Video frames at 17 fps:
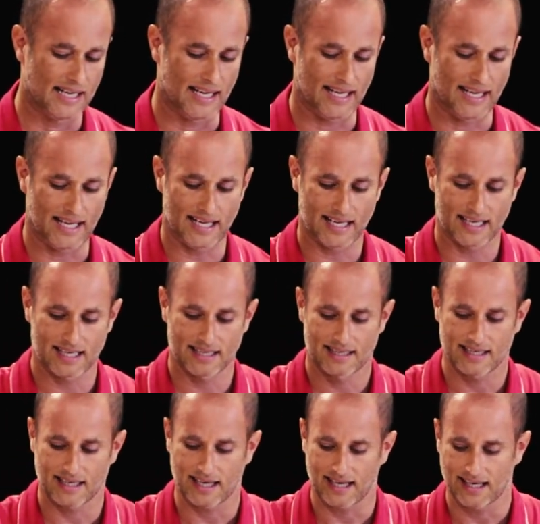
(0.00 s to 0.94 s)

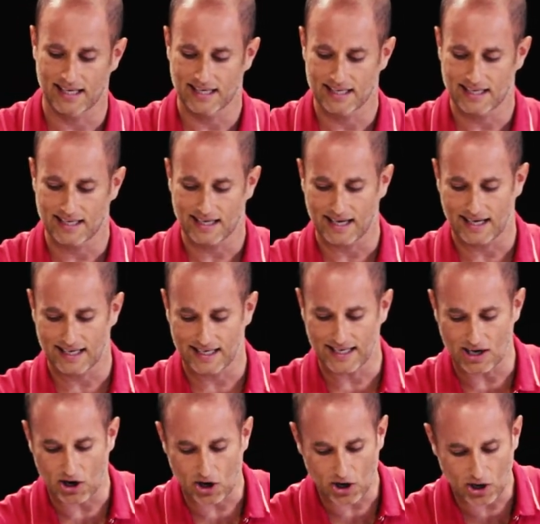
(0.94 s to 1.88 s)
And
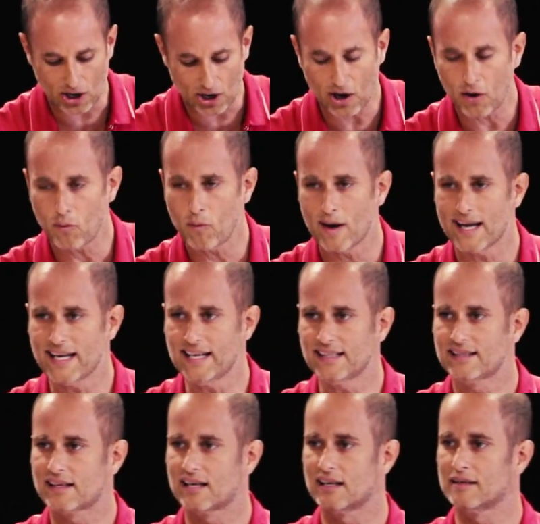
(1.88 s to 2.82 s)
he
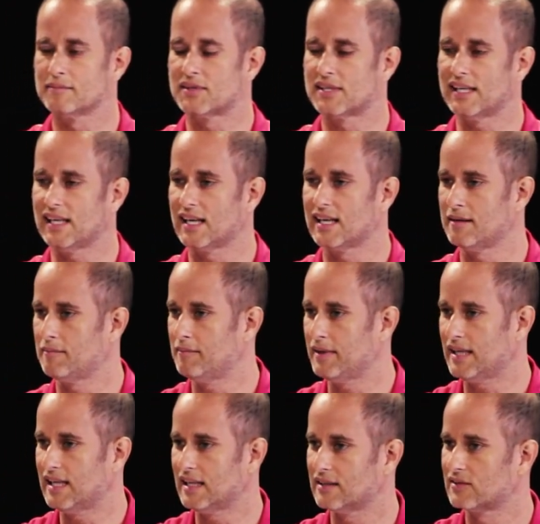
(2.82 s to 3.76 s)
always comes in and
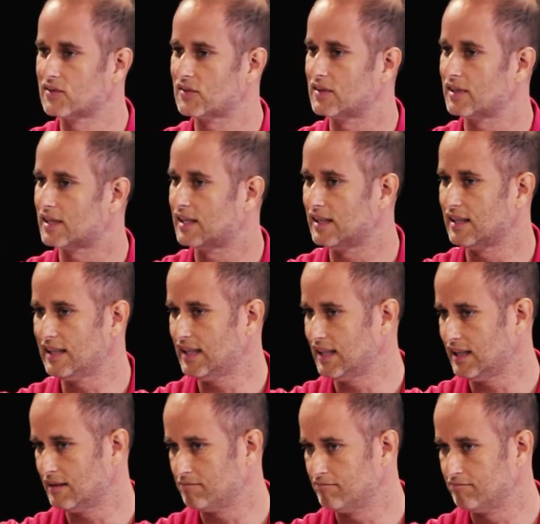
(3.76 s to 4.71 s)
begins to
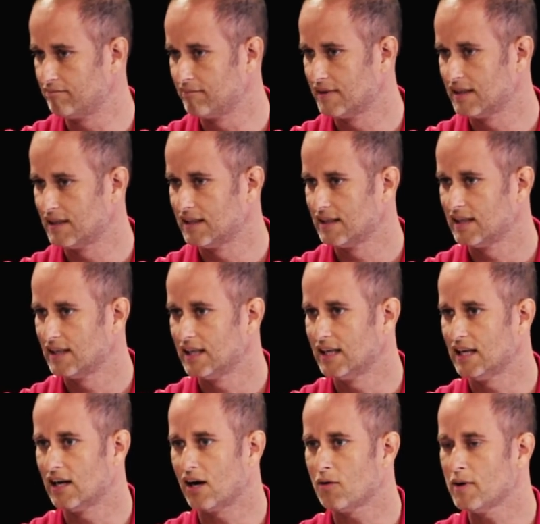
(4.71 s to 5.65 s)
condemn.
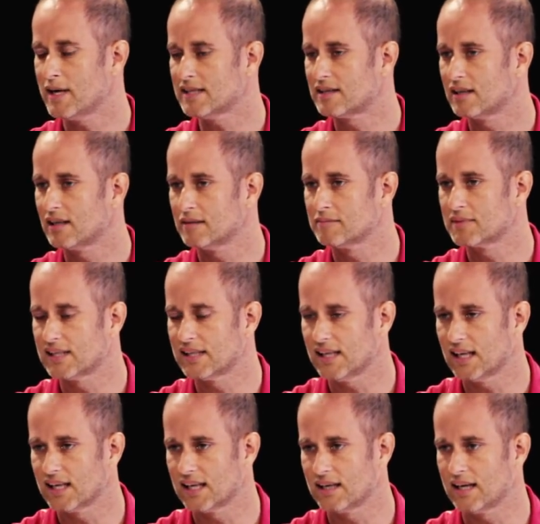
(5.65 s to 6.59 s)
He always comes
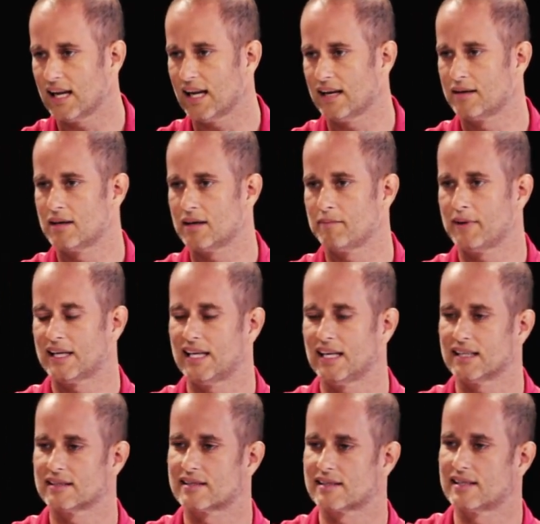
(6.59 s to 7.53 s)
in and
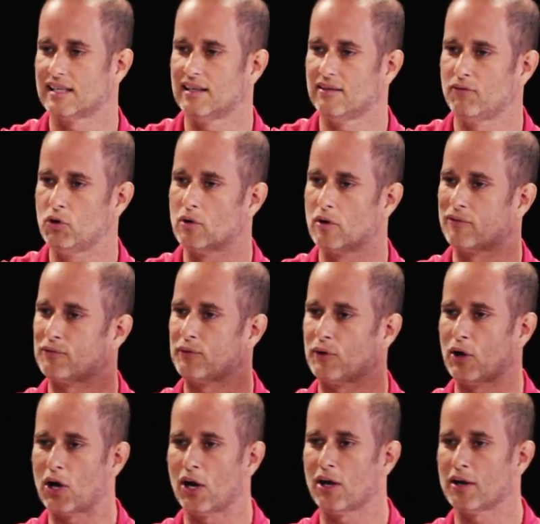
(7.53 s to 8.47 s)
begins to give you a
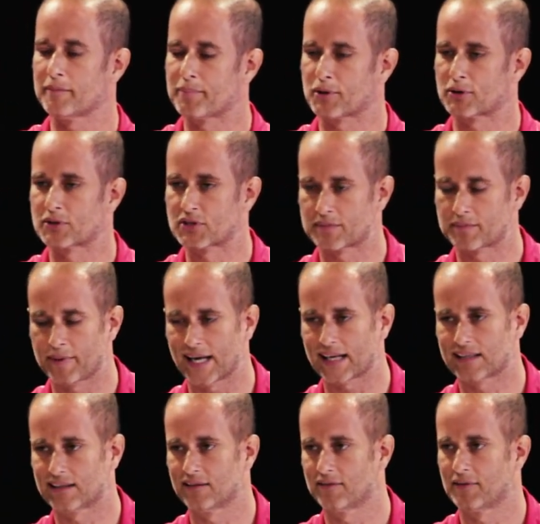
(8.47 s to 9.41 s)
flawed
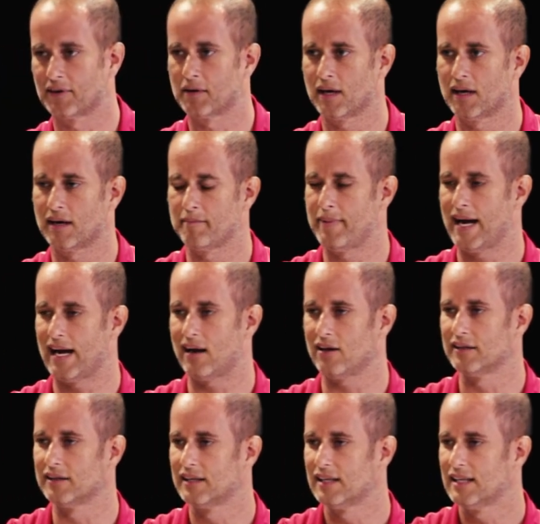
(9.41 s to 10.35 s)
perspective
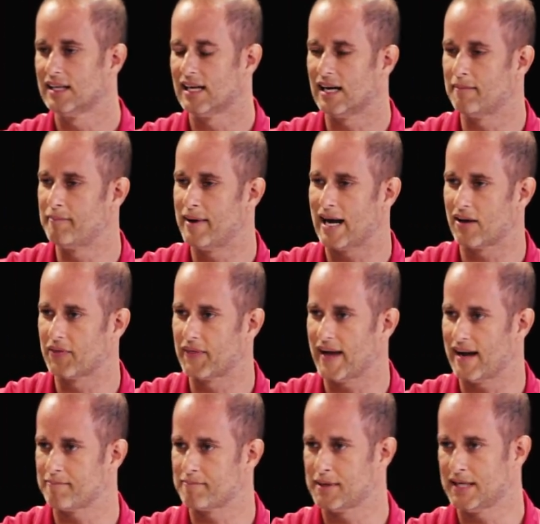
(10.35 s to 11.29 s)
about
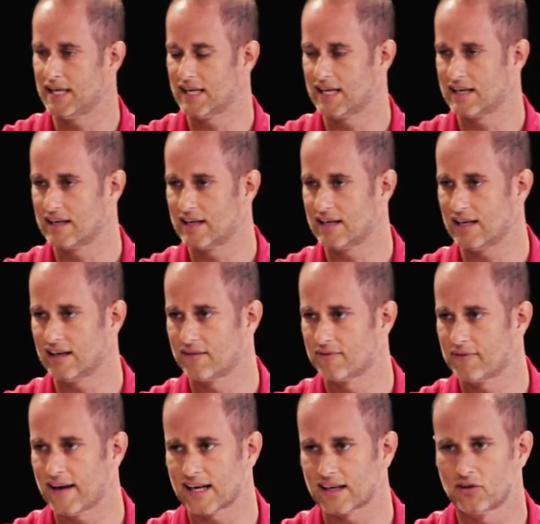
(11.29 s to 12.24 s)
that pit. And in
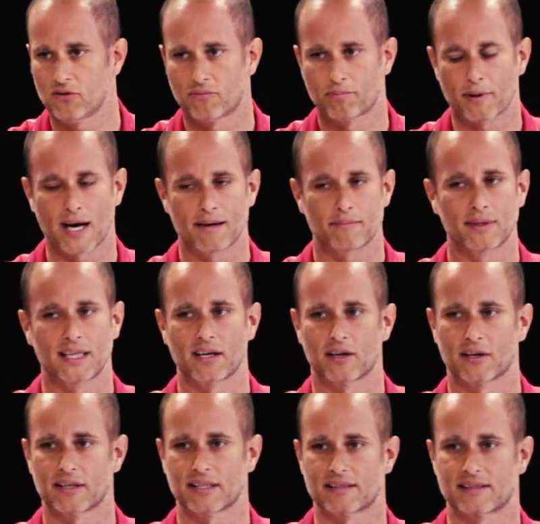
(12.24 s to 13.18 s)
fact, you've probably
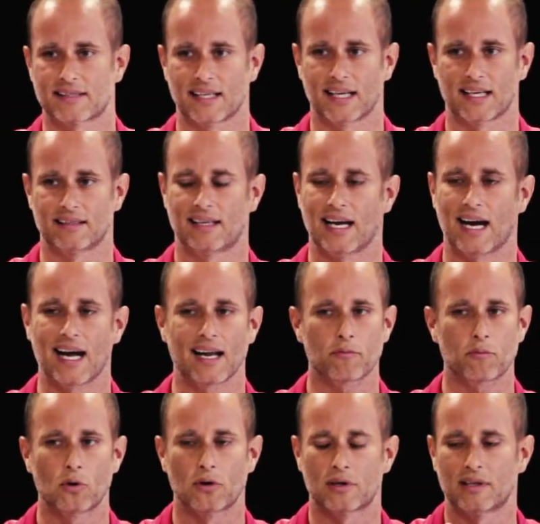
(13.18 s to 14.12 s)
heard it said,
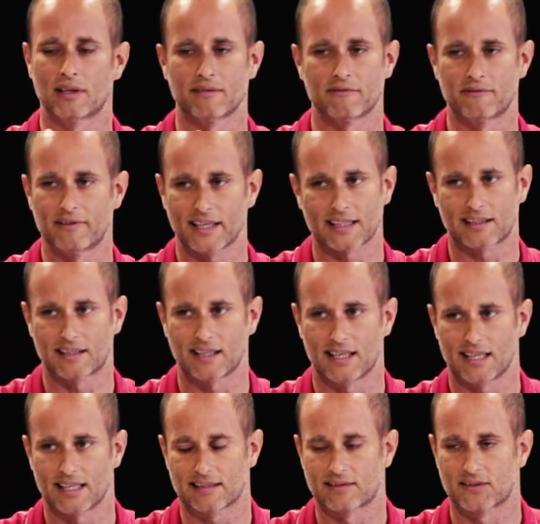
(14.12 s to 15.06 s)
God will convict
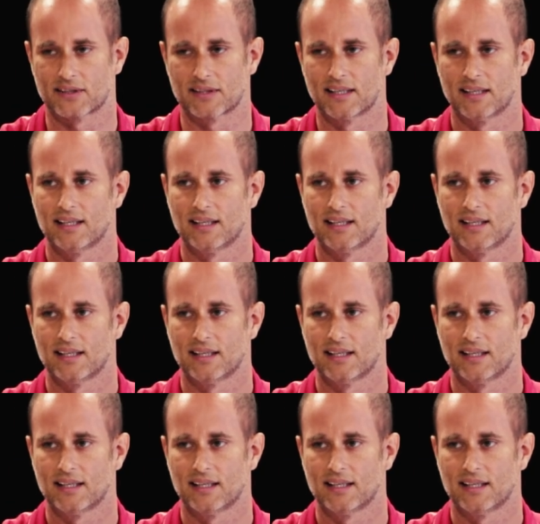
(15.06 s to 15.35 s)
us,